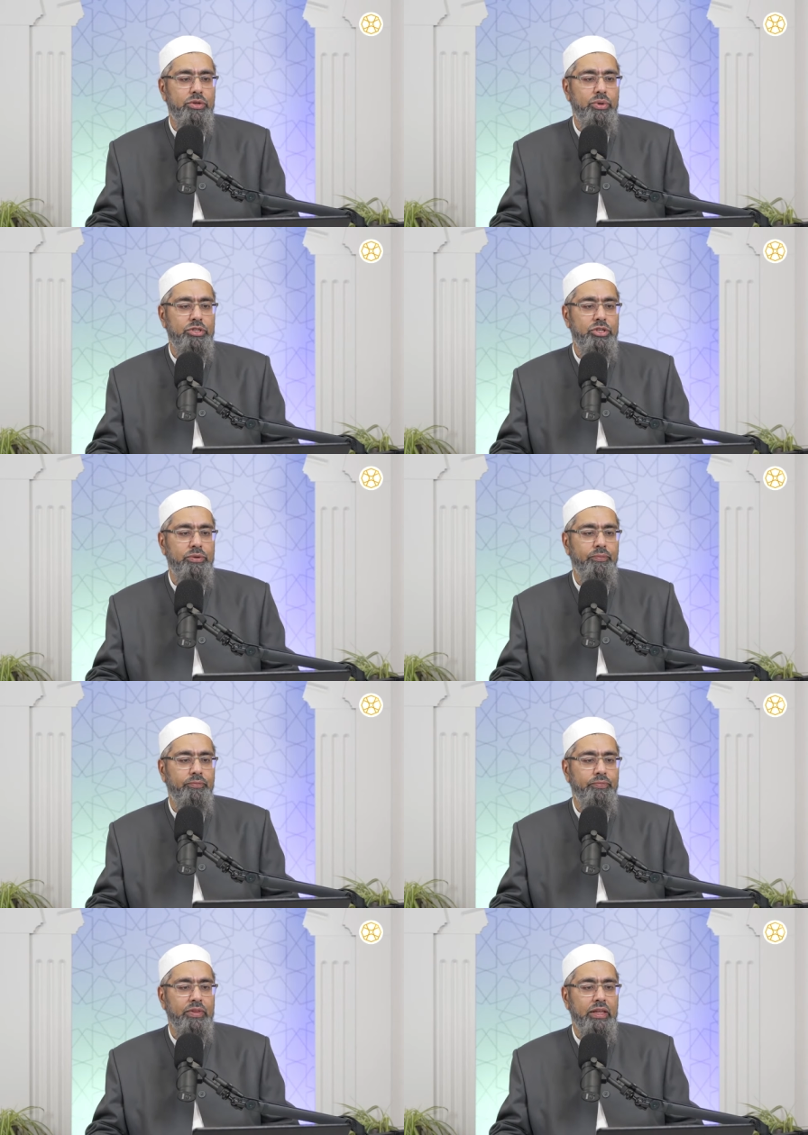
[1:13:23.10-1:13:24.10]
a question
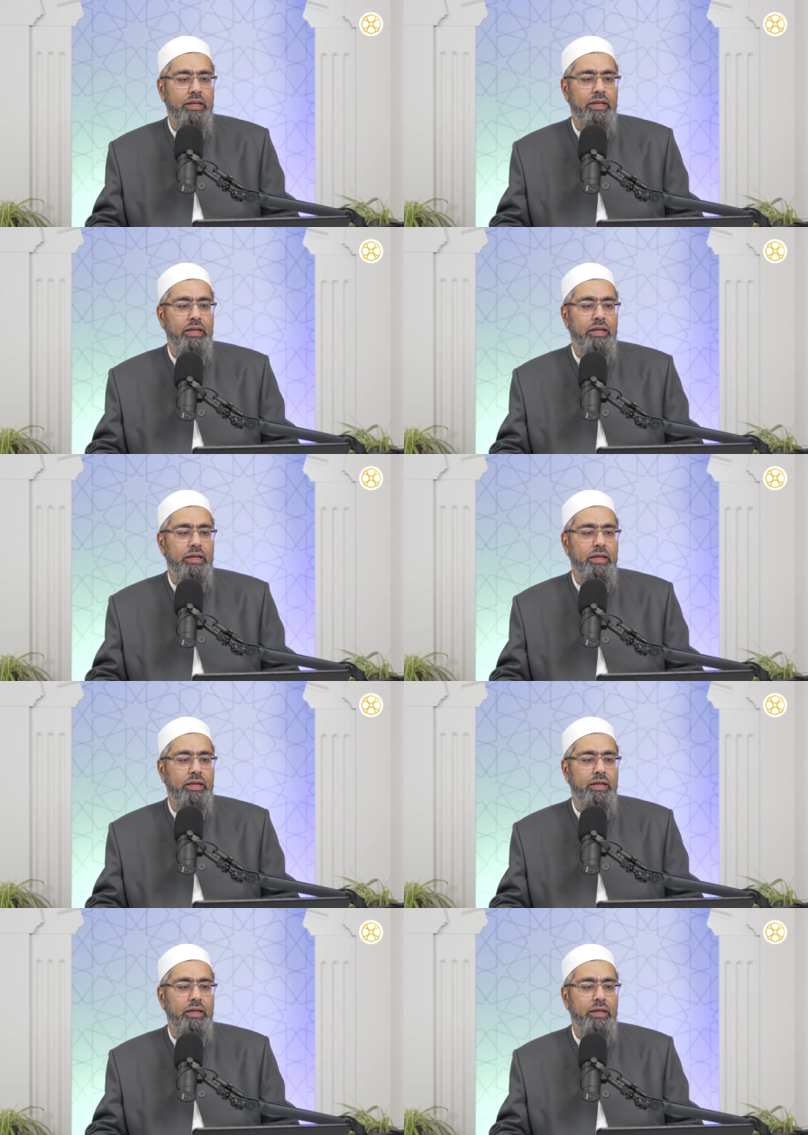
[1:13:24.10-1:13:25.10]

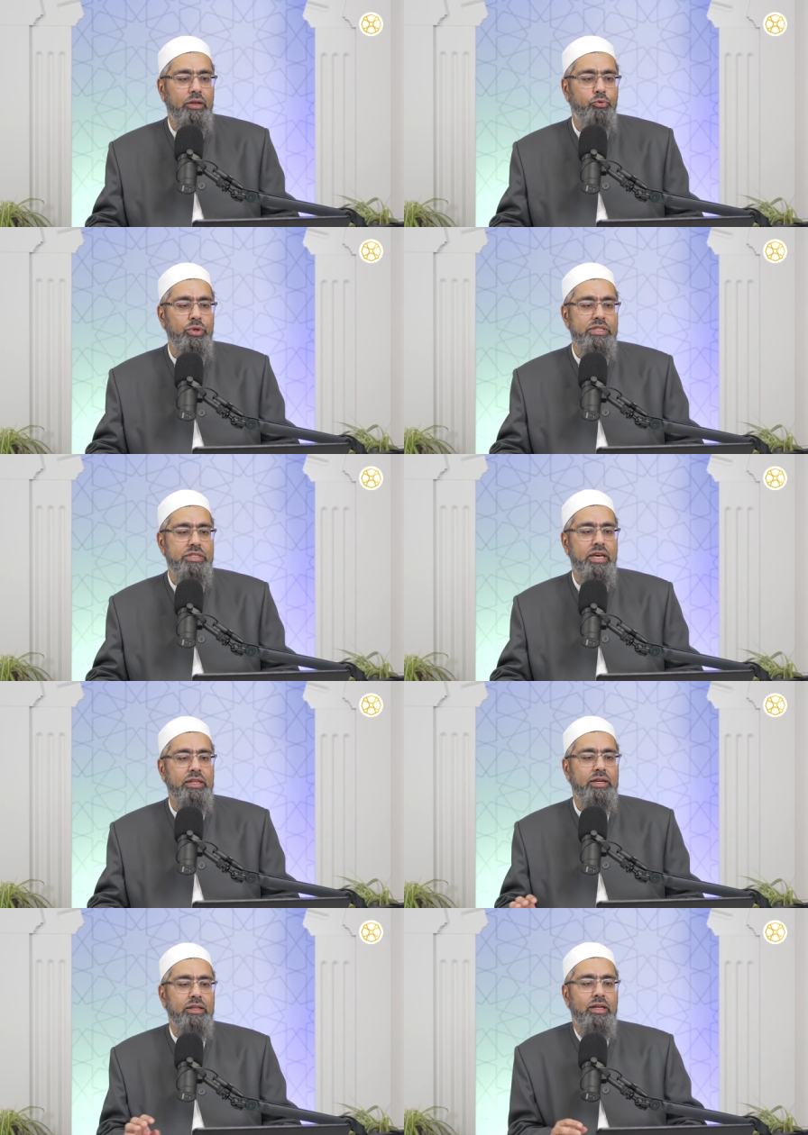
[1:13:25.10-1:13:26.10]
if we say
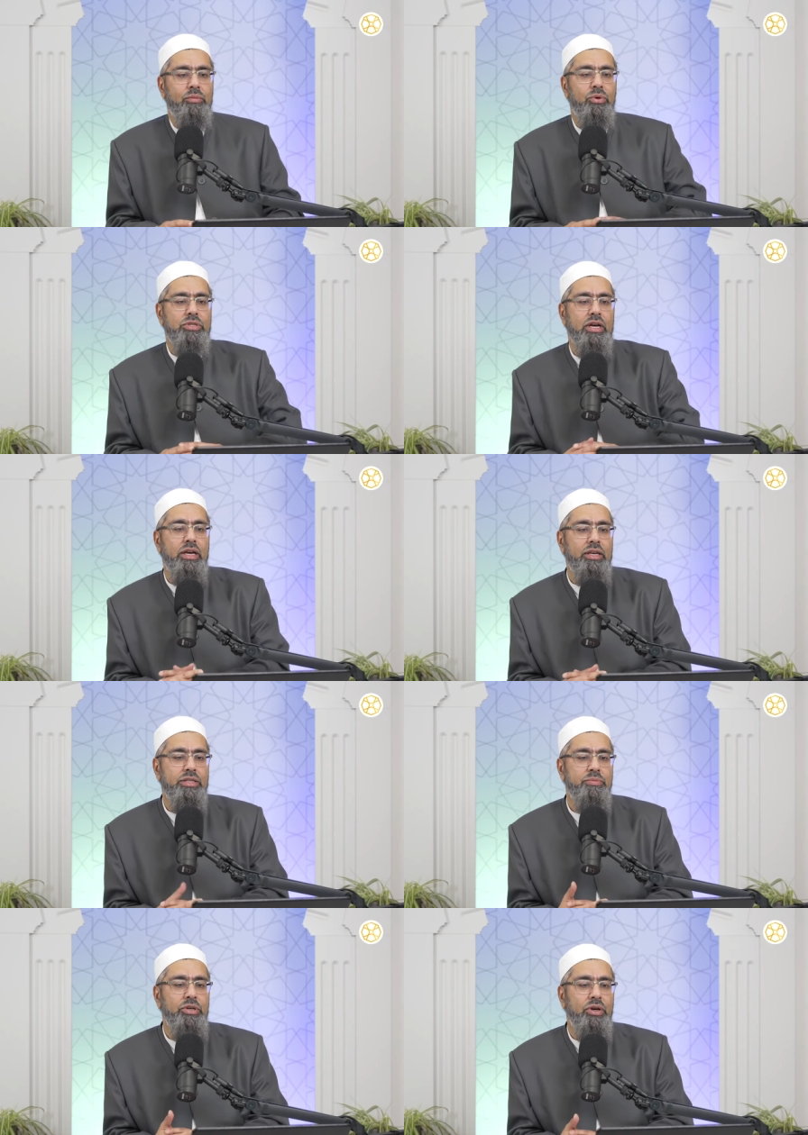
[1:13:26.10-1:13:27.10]
that Allah Most High
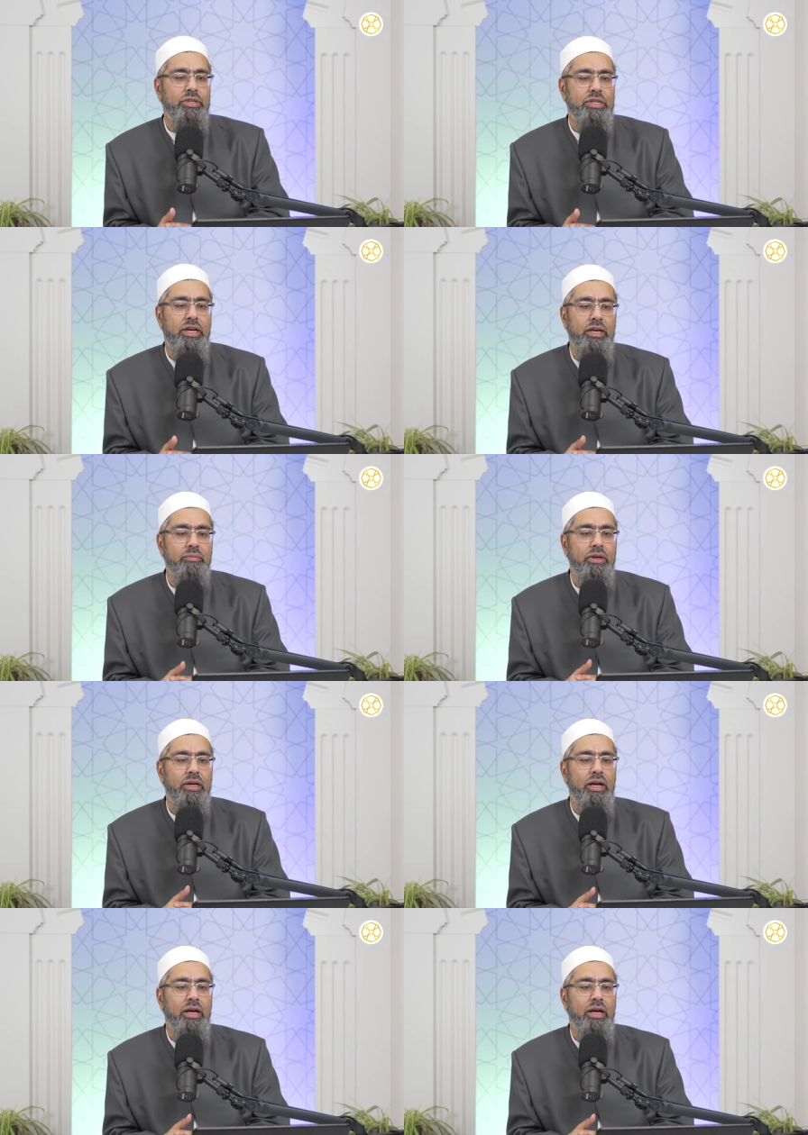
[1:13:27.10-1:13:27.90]
is beyond time,